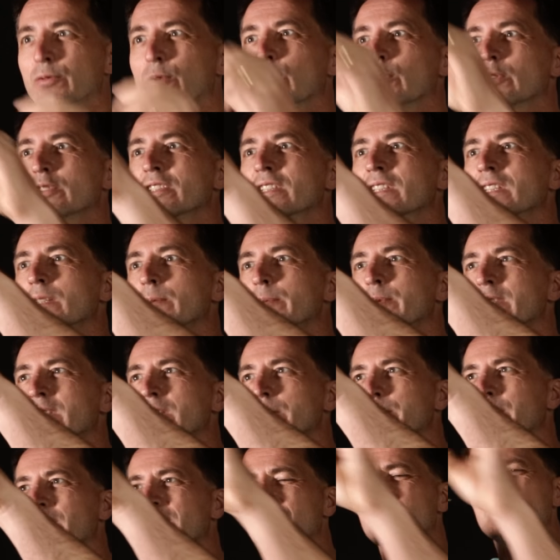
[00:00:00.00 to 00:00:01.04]
course a little bit
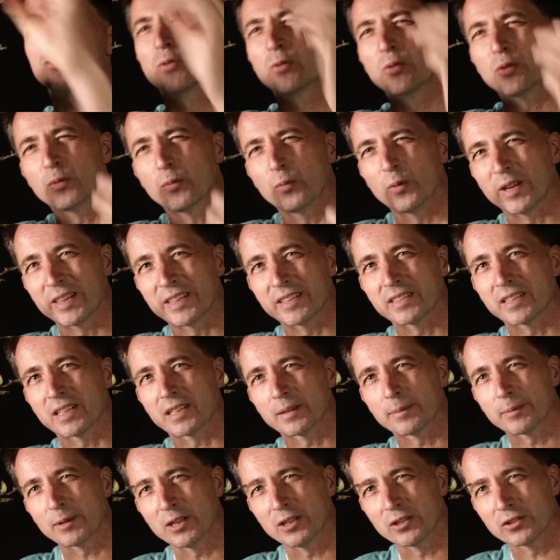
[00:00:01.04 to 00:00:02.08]
dependent on the weather that
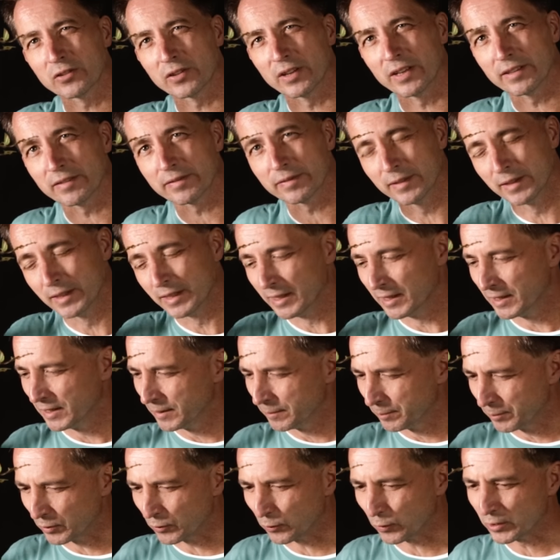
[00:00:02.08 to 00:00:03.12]
I'm going to have,
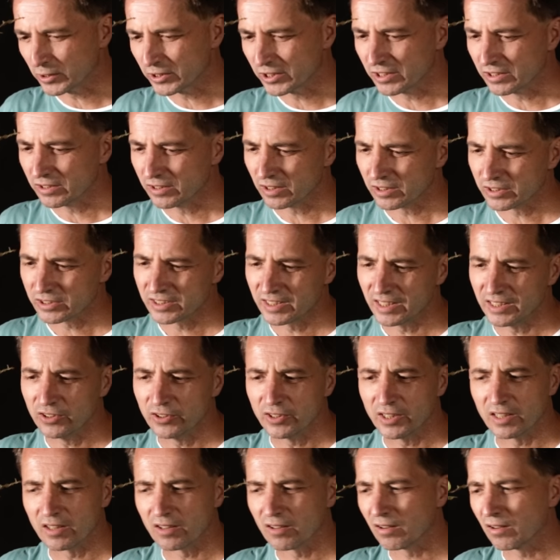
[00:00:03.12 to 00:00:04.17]
but once it does, then you
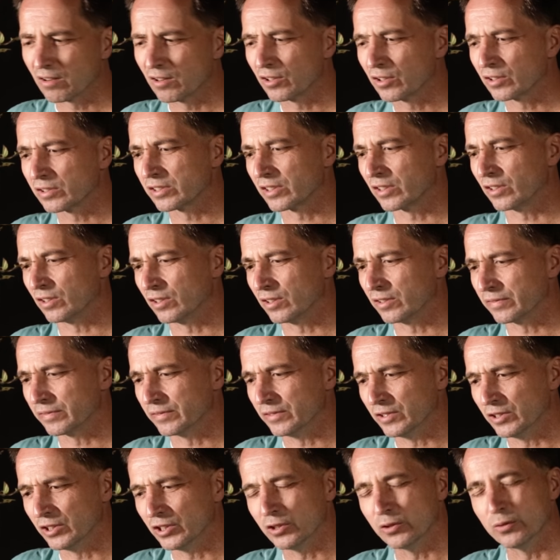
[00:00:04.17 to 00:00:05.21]
get a lot of
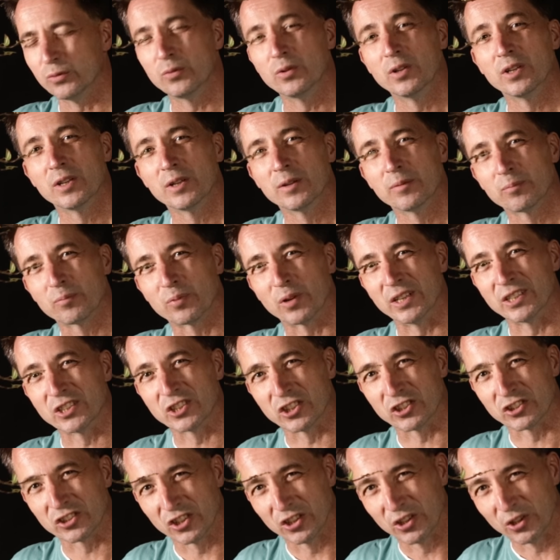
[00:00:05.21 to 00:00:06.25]
new
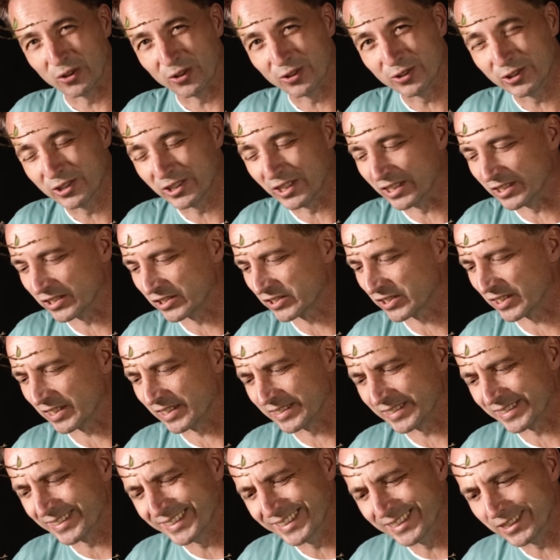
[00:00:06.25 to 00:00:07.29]
branches on the
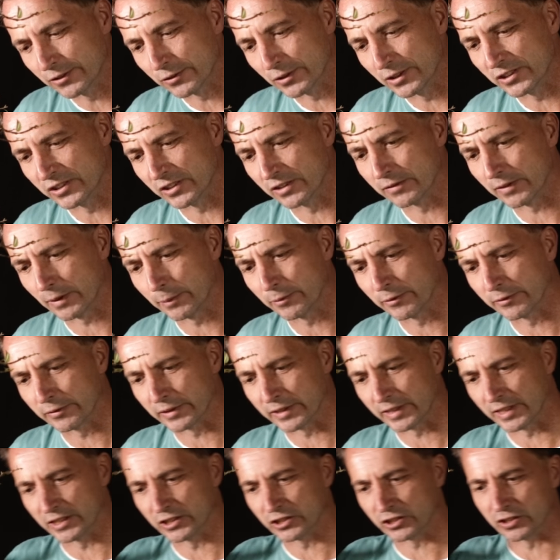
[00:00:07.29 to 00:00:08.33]
inside, increasing
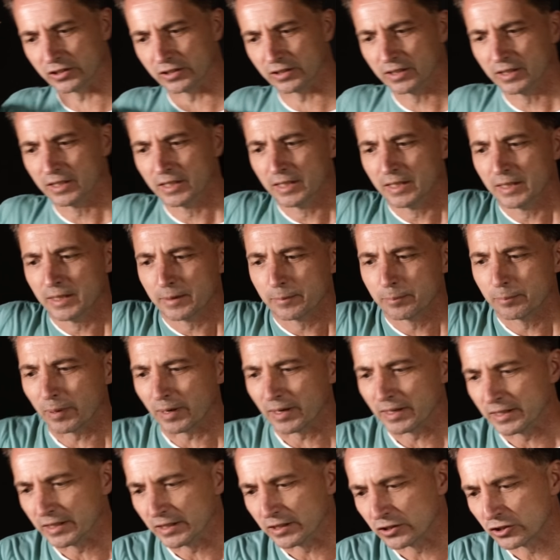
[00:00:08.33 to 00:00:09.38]
ramification.
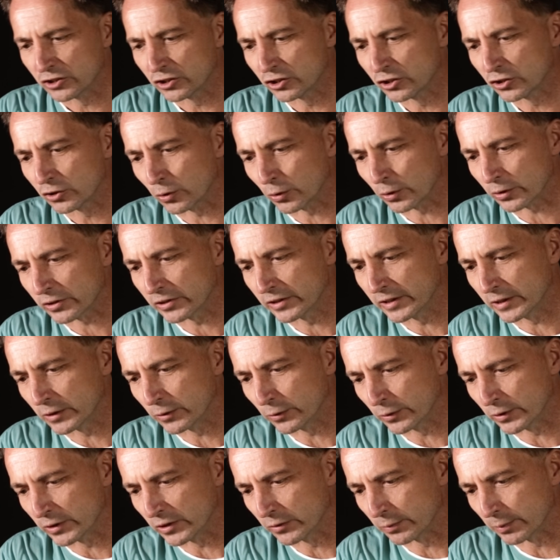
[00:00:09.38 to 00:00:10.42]
By shortening
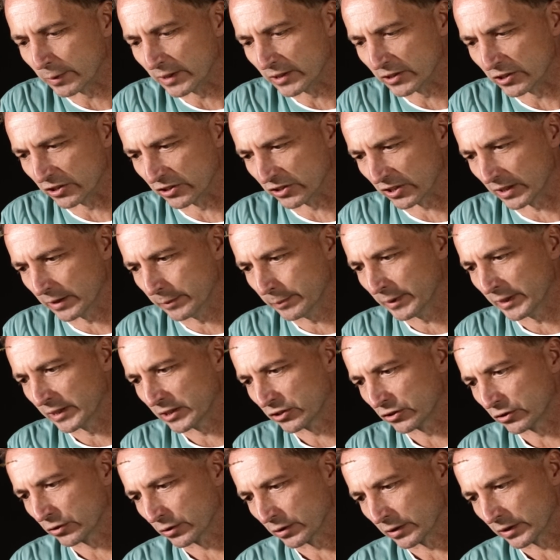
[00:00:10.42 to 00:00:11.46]
all these branches, I make
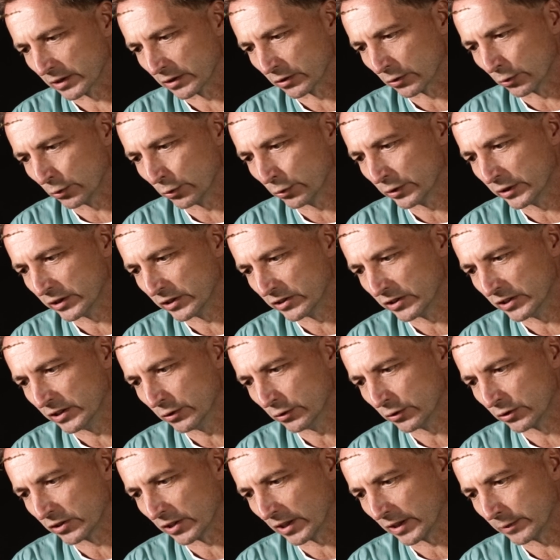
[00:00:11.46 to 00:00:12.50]
sure that all these
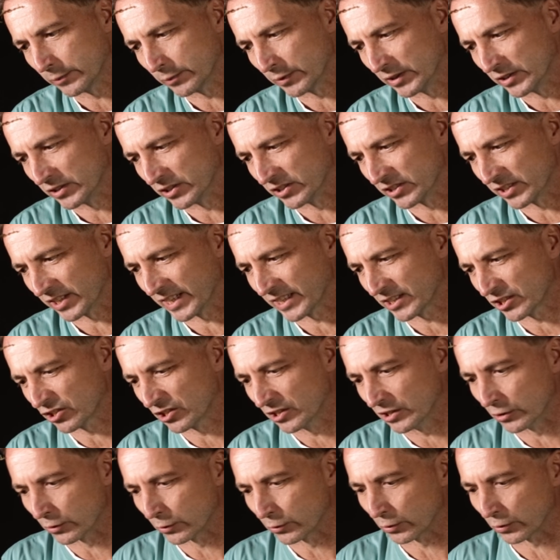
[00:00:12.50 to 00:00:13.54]
new side branches
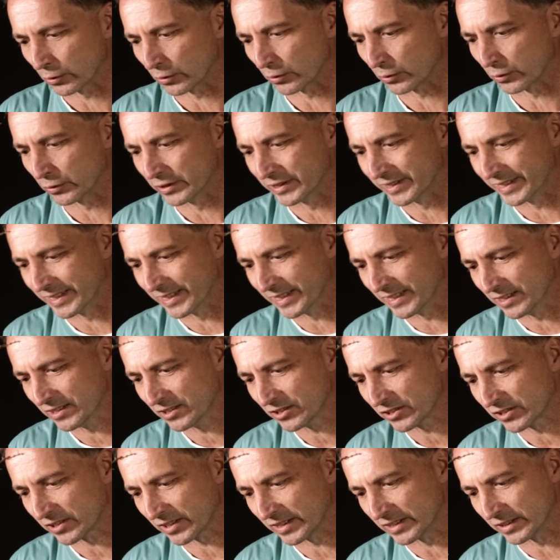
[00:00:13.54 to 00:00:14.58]
actually occur on the
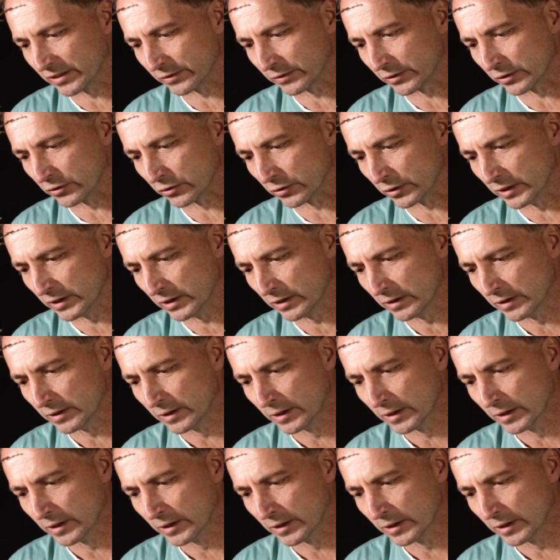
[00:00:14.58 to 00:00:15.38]
inside of the tree.